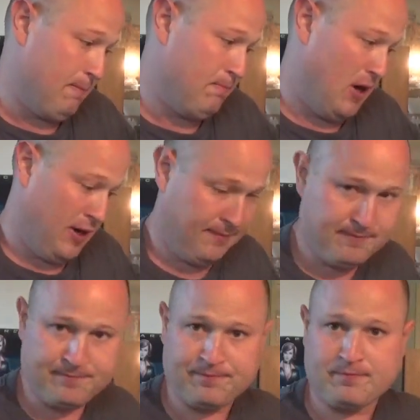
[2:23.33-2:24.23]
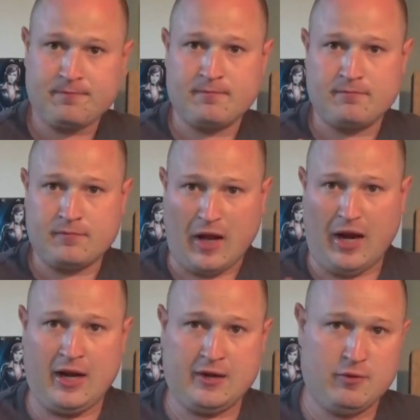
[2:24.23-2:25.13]
But
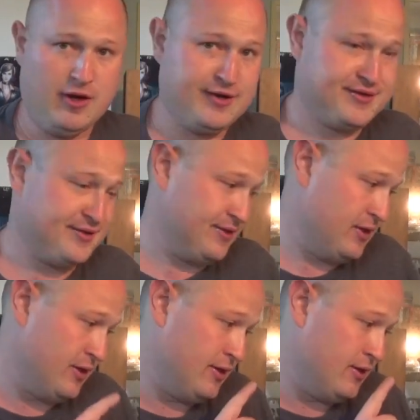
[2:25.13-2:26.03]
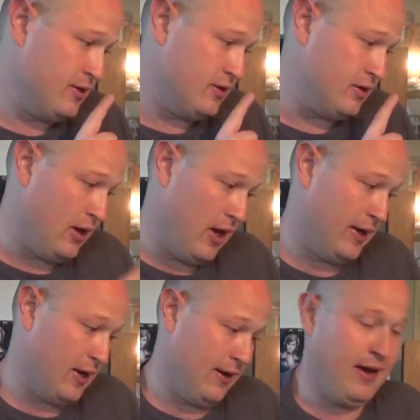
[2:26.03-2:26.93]
anyways, I
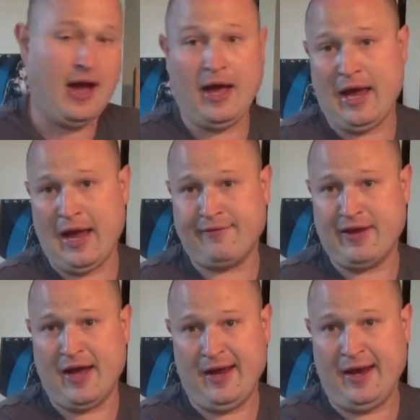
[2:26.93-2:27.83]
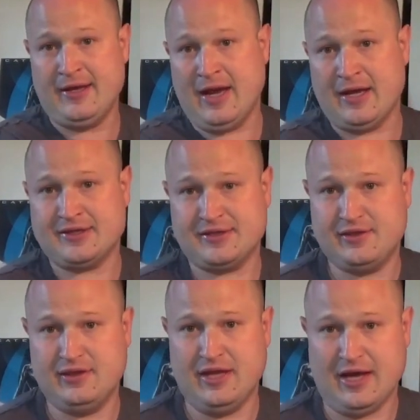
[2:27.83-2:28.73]
had that, and
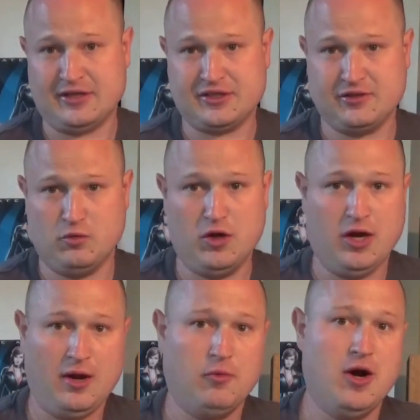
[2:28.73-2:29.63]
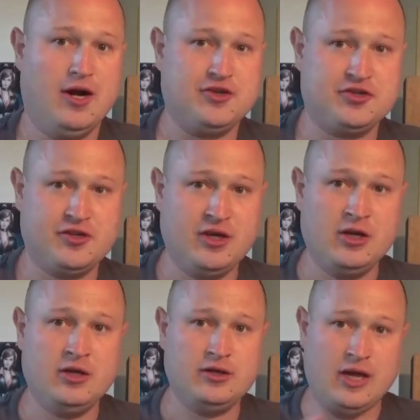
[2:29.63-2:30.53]
that's the one I watched.
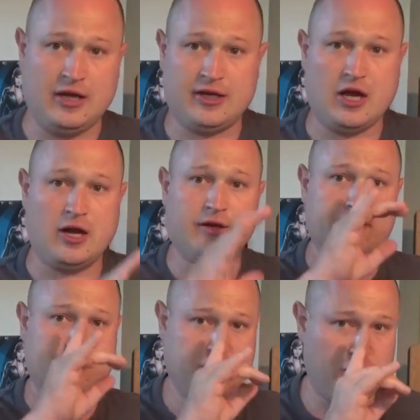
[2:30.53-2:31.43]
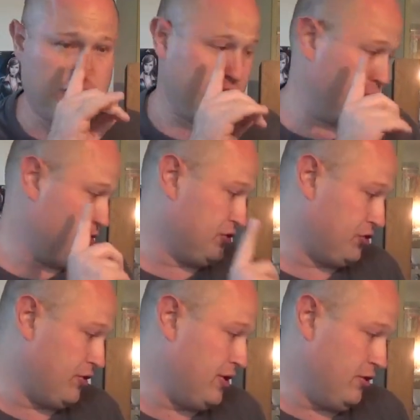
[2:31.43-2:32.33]
Now that I showed you the
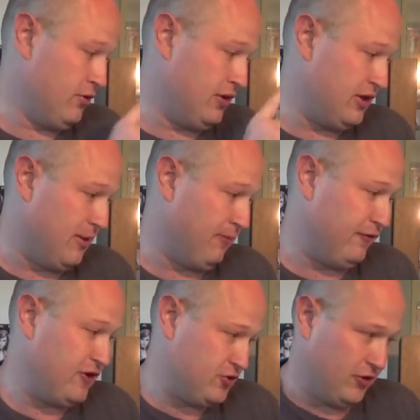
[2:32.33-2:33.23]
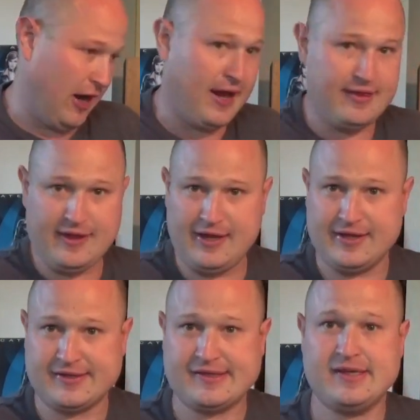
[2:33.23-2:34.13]
screener, the double feature, and
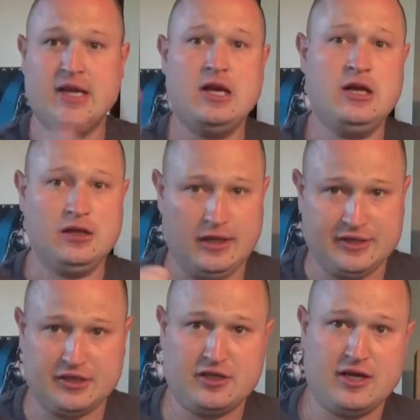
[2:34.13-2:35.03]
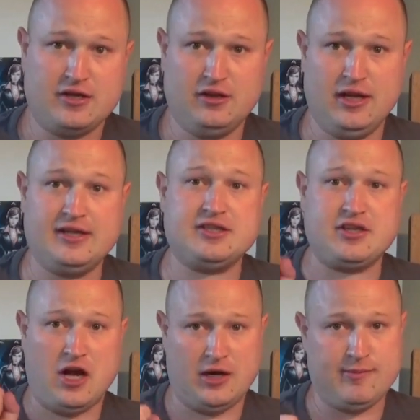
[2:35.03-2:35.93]
this, let's
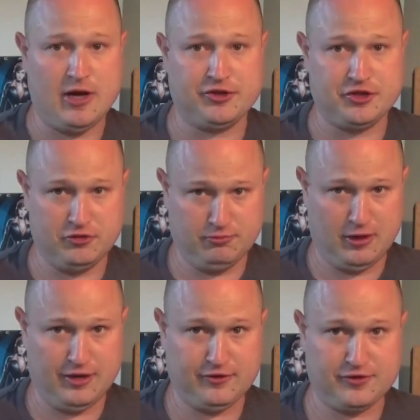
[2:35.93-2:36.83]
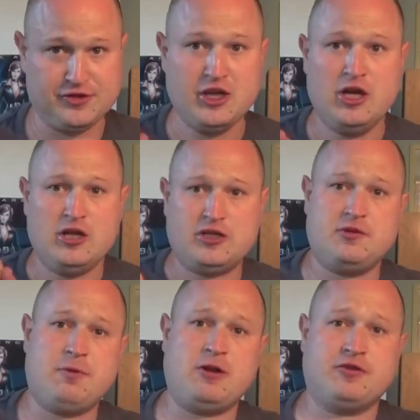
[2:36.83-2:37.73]
talk about Two Brothers. Two
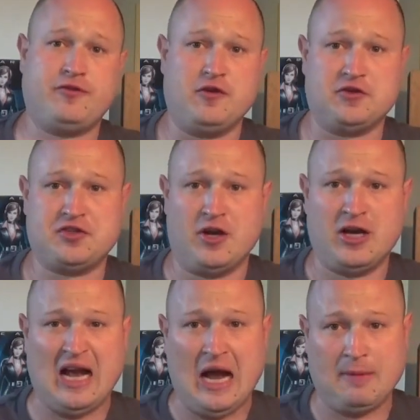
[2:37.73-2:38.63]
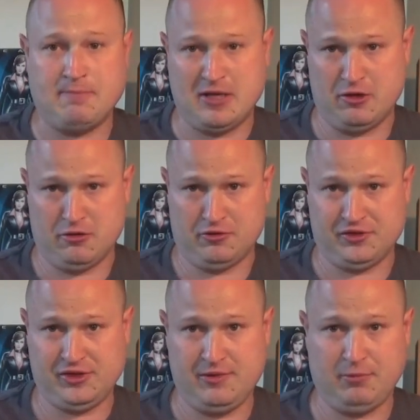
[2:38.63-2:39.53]
Brothers focus on Guy
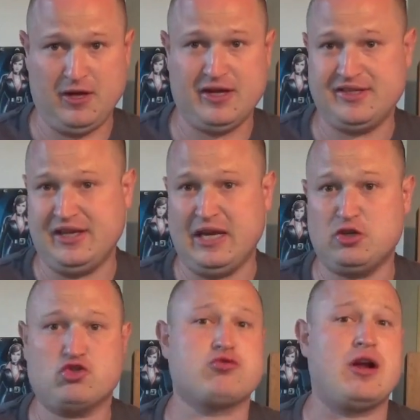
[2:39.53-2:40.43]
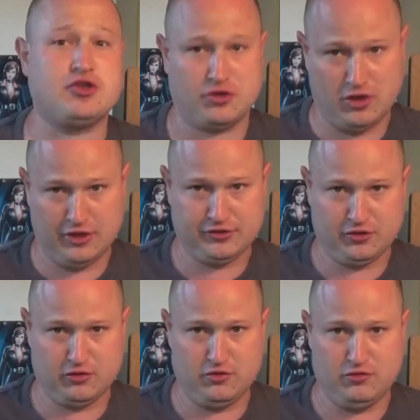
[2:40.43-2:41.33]
Pearce. He plays a treasure
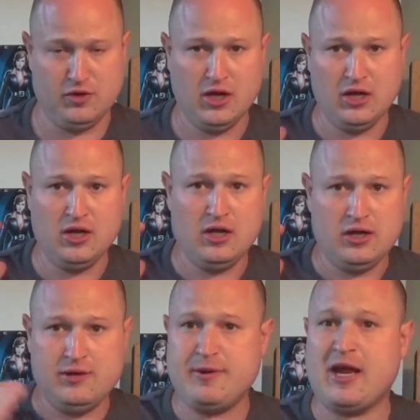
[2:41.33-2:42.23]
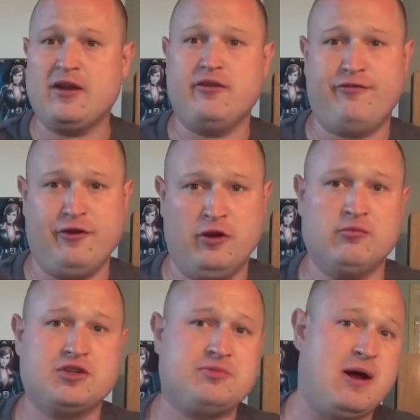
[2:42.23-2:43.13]
hunter who, at the beginning of the film,
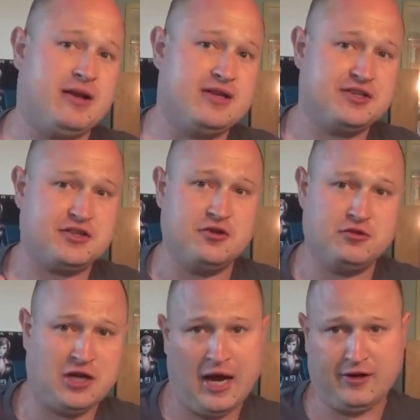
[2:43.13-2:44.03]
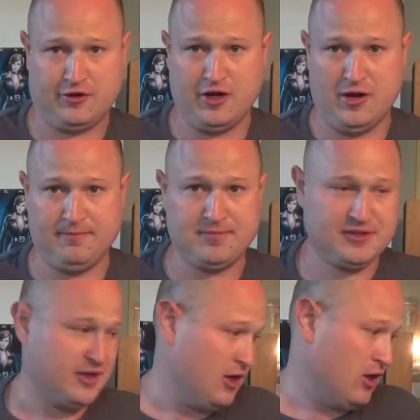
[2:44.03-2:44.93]
we spot these 2 tiger
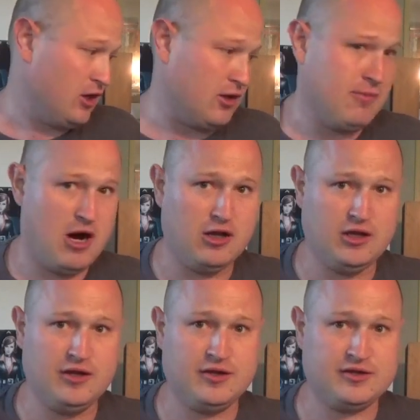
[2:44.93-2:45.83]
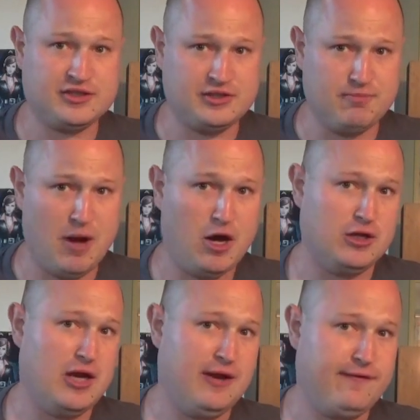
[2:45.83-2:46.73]
cubs, Kamala and
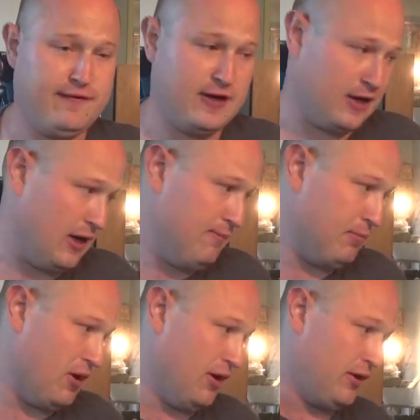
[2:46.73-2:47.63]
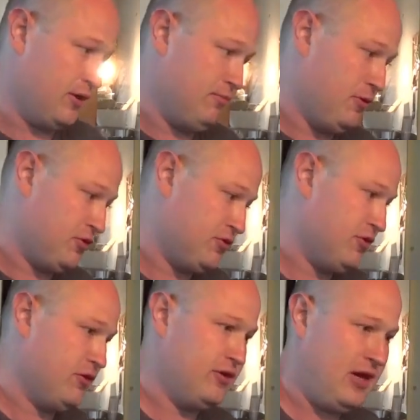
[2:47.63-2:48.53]
Sabala, I think. I'm probably going to butcher
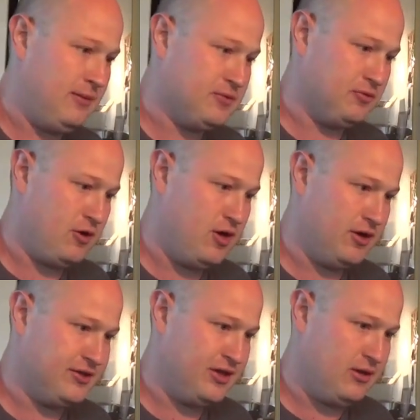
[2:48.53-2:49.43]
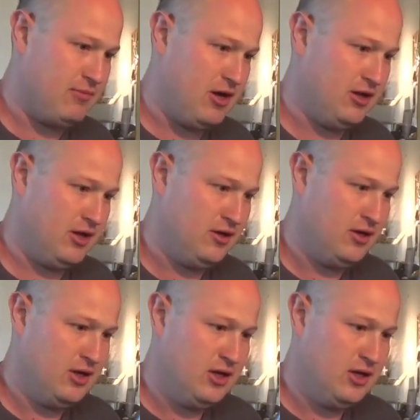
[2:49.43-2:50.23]
their names wrong. Is it Kamala?